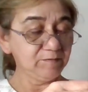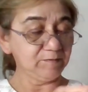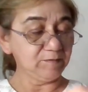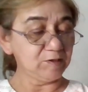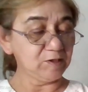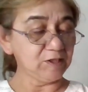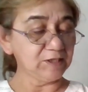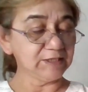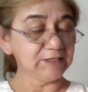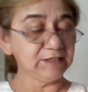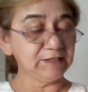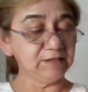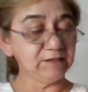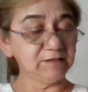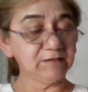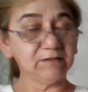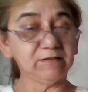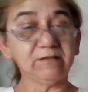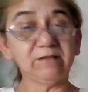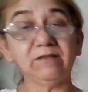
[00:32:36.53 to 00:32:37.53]
Pocket
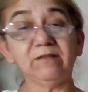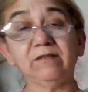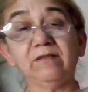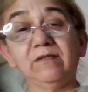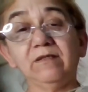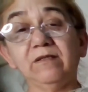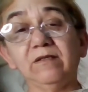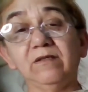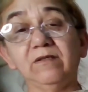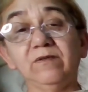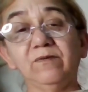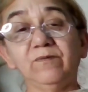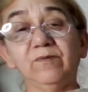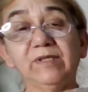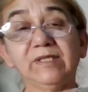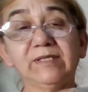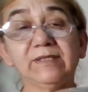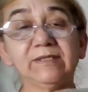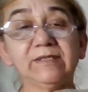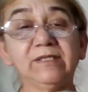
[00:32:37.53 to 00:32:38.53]

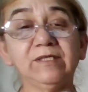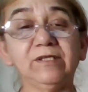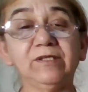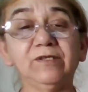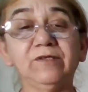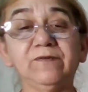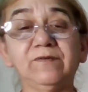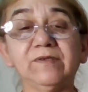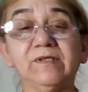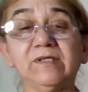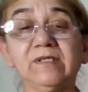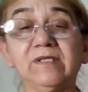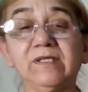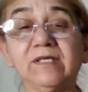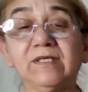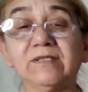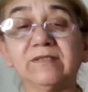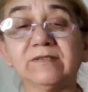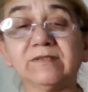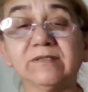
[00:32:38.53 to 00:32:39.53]
right there, and then it
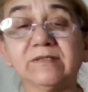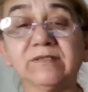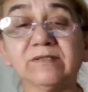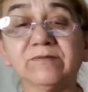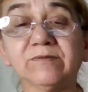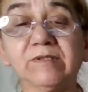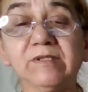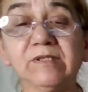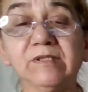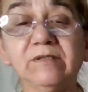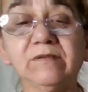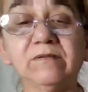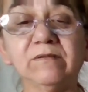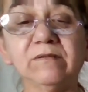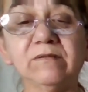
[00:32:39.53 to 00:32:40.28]
has this right here.